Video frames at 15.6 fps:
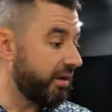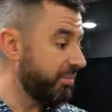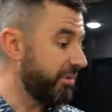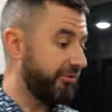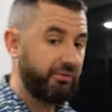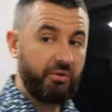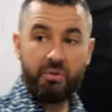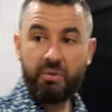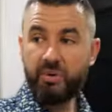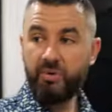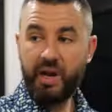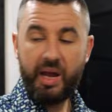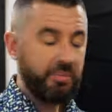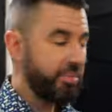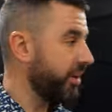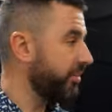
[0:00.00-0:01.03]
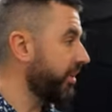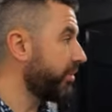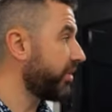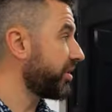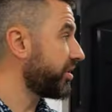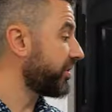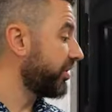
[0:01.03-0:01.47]
Before we wrap up, I
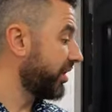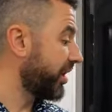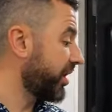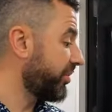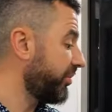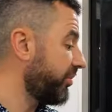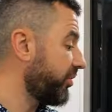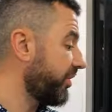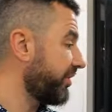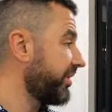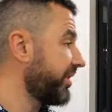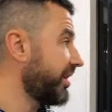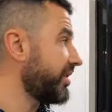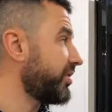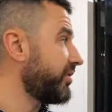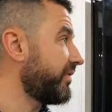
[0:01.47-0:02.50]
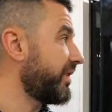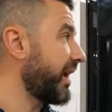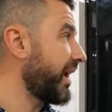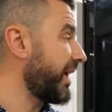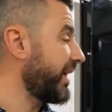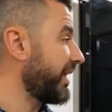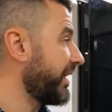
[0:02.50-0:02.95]
want to show you a couple more things. You've
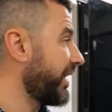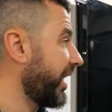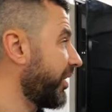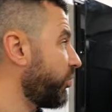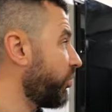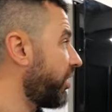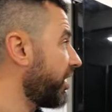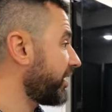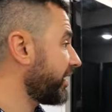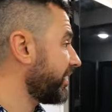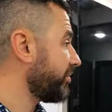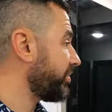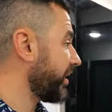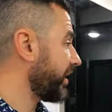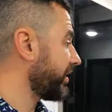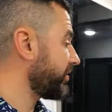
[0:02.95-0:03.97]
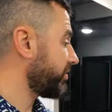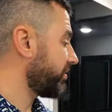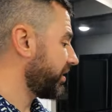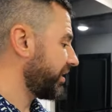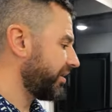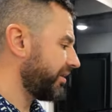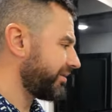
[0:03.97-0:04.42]
got a walk-in
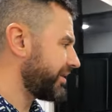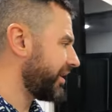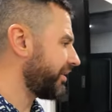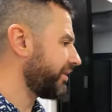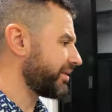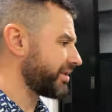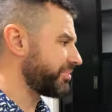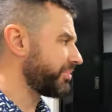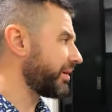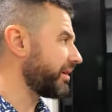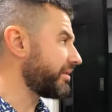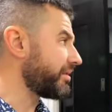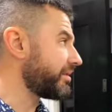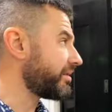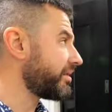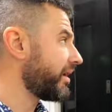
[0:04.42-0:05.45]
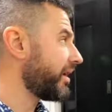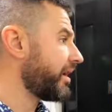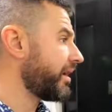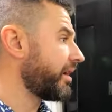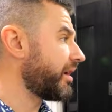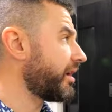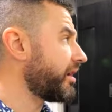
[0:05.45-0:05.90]
pantry here, ton of space.
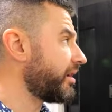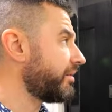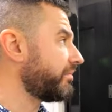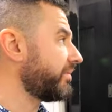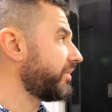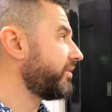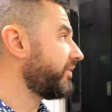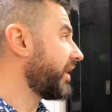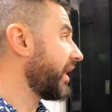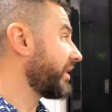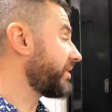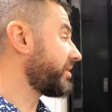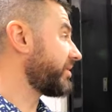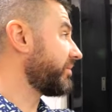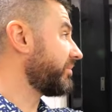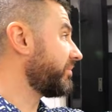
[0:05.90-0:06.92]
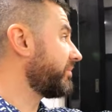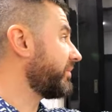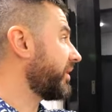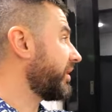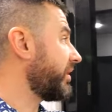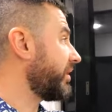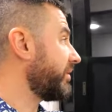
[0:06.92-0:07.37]
You've got
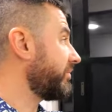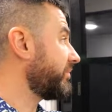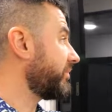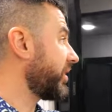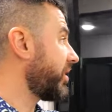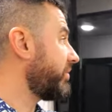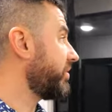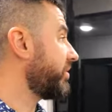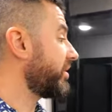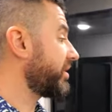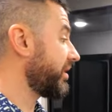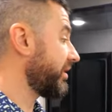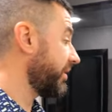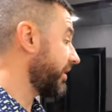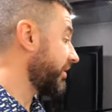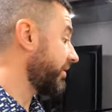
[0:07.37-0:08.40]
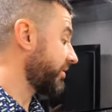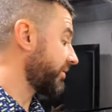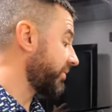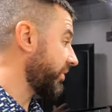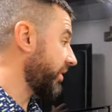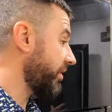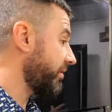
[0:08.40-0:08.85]
some coat hooks in there
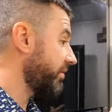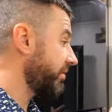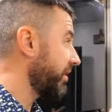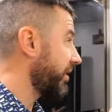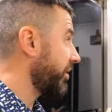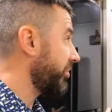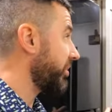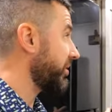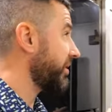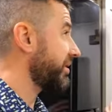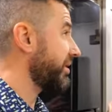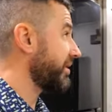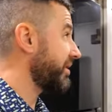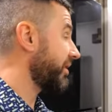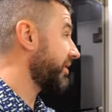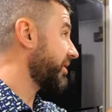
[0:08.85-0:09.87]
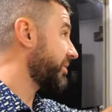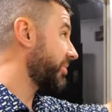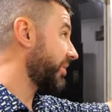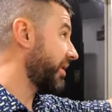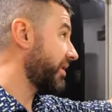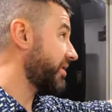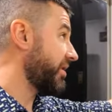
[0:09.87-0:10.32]
as well, but just a ton of
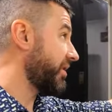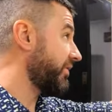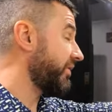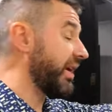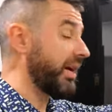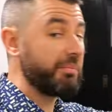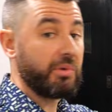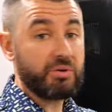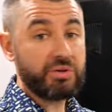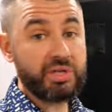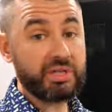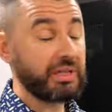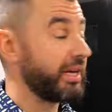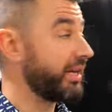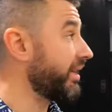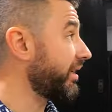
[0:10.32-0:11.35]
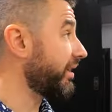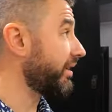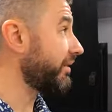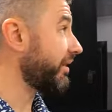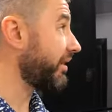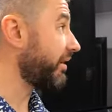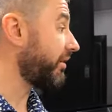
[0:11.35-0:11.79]
space, and you've got motion lighting
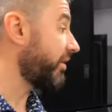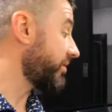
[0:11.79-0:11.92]
in there